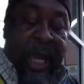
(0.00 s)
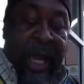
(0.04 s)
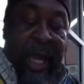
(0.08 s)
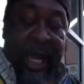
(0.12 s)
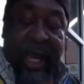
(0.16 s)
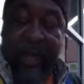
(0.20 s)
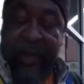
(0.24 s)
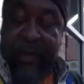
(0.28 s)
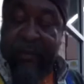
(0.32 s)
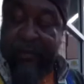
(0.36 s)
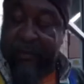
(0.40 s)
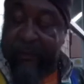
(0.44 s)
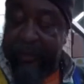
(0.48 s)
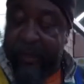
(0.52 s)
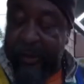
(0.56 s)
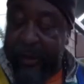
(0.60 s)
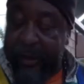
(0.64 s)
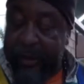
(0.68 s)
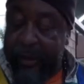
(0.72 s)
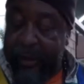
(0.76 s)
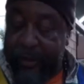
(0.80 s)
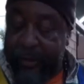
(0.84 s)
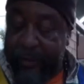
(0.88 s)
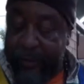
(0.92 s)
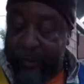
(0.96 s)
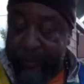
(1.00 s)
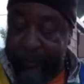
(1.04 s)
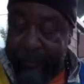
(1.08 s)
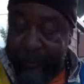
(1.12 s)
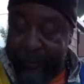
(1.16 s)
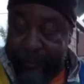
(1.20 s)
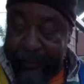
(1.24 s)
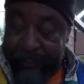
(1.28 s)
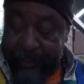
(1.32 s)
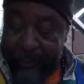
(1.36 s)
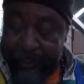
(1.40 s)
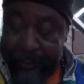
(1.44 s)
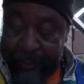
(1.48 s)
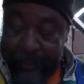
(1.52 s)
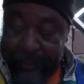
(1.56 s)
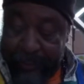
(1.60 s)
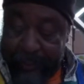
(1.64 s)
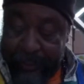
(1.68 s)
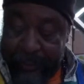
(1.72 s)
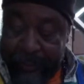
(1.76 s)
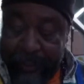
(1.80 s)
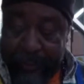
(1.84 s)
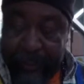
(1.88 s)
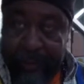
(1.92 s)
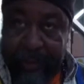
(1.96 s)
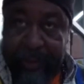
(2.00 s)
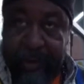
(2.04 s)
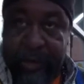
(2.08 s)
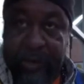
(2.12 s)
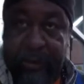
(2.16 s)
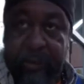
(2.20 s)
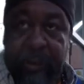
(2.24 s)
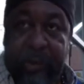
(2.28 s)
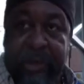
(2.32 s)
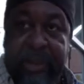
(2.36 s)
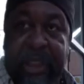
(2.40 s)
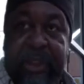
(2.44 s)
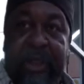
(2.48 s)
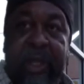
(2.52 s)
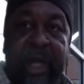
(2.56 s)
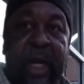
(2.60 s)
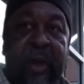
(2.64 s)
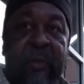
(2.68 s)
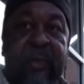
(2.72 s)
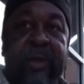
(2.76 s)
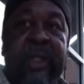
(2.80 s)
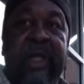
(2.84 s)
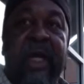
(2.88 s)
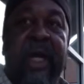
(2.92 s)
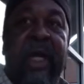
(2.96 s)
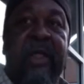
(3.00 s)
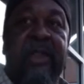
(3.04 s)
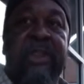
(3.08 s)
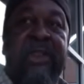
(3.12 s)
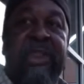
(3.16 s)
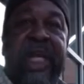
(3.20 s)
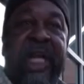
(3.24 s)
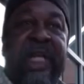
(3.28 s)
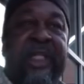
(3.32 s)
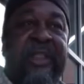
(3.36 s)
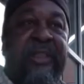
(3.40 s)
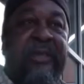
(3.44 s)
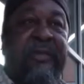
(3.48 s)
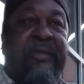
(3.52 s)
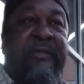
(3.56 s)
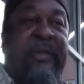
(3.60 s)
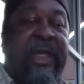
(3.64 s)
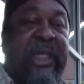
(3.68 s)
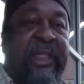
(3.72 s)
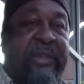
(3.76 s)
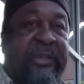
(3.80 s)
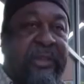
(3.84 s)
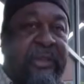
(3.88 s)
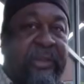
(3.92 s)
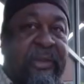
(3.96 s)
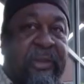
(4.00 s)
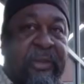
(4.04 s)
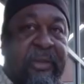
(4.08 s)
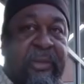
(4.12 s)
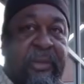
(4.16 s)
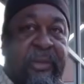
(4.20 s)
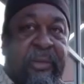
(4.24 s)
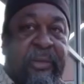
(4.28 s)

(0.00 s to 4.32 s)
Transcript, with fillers: have uh, what they call we call changing the faces.